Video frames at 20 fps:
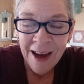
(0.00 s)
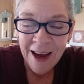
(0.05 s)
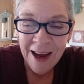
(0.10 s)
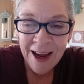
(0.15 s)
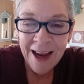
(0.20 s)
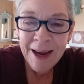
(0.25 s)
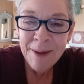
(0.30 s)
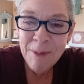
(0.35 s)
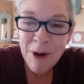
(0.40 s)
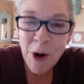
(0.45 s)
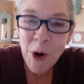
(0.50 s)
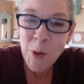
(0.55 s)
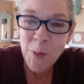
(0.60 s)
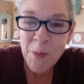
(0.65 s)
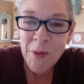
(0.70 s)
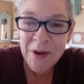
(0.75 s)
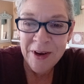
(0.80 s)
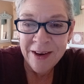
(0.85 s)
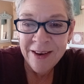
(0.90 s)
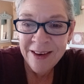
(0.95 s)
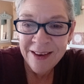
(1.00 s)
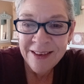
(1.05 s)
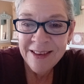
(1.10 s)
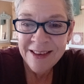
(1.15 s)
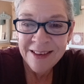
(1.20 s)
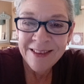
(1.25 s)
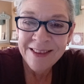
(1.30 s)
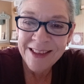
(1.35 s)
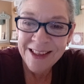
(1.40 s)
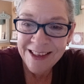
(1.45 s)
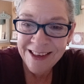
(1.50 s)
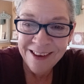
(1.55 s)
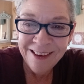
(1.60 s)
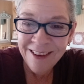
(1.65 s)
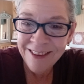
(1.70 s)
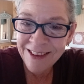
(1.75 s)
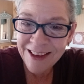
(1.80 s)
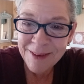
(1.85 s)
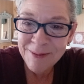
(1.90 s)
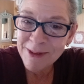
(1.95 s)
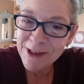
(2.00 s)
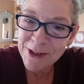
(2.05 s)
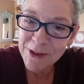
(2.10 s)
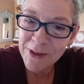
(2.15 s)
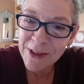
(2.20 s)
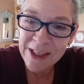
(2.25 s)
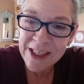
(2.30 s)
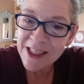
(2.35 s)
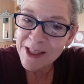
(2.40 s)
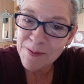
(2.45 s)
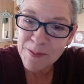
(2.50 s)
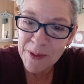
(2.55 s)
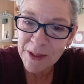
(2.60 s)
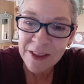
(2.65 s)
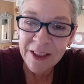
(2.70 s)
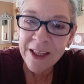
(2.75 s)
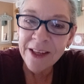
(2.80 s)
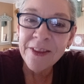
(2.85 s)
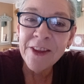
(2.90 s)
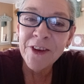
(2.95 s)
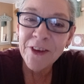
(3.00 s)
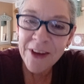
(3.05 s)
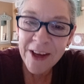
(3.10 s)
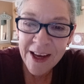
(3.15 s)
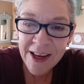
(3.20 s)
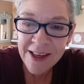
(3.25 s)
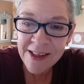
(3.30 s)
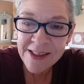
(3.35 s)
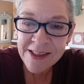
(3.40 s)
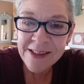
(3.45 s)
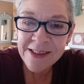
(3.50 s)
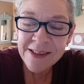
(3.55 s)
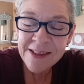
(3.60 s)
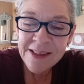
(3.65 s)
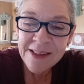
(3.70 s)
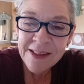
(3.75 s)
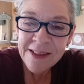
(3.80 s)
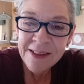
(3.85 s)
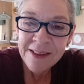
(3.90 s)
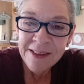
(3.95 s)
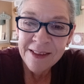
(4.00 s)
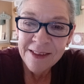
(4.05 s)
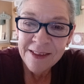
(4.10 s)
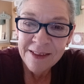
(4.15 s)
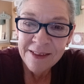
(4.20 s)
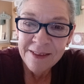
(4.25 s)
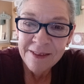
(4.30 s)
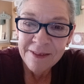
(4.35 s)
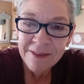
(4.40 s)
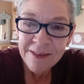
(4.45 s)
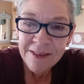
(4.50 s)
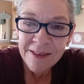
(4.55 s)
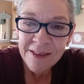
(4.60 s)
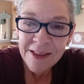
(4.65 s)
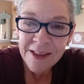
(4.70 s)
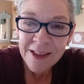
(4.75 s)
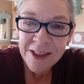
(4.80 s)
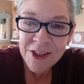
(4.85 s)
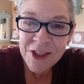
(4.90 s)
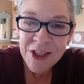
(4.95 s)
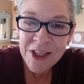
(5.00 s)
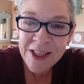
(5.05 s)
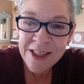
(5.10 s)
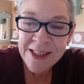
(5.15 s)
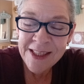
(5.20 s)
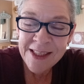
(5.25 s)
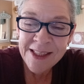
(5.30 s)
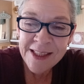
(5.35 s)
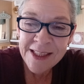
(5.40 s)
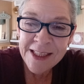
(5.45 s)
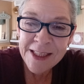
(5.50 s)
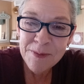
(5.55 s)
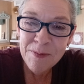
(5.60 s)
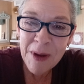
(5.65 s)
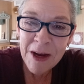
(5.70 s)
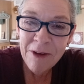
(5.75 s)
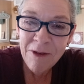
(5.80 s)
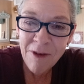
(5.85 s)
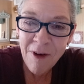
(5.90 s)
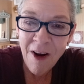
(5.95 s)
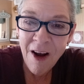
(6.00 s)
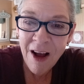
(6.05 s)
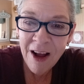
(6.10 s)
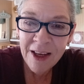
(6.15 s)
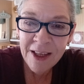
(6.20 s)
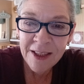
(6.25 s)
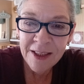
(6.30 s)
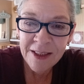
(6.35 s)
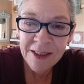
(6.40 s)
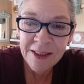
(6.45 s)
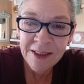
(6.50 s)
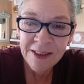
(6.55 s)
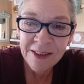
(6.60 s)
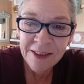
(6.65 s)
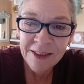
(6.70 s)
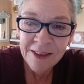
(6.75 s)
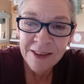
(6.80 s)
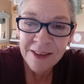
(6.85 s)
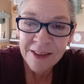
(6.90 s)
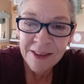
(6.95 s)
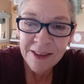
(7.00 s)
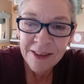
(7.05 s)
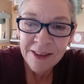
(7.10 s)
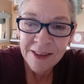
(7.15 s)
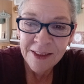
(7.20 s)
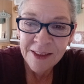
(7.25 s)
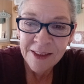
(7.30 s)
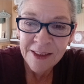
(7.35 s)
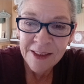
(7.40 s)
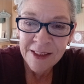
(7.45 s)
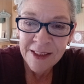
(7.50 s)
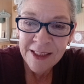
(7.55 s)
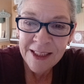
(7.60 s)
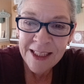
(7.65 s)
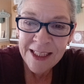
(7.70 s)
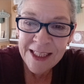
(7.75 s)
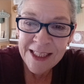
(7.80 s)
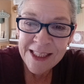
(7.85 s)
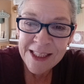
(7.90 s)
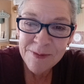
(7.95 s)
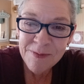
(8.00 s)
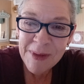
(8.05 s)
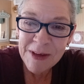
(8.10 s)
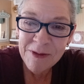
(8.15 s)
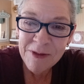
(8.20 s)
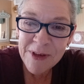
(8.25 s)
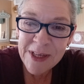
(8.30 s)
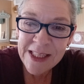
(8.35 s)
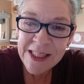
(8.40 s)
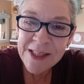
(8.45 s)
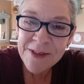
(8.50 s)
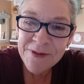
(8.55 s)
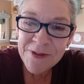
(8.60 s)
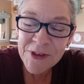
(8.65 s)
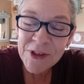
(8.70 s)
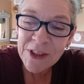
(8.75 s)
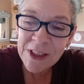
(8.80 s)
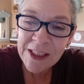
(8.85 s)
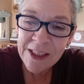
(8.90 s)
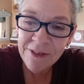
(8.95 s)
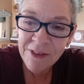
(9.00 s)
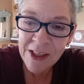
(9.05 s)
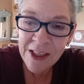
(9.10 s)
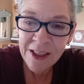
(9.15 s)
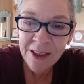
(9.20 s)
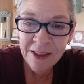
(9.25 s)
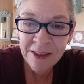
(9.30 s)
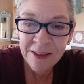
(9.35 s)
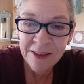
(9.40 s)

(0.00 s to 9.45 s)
I'm hoping that all I'm doing is building their case. Jesus is my rock. He is my reason for living.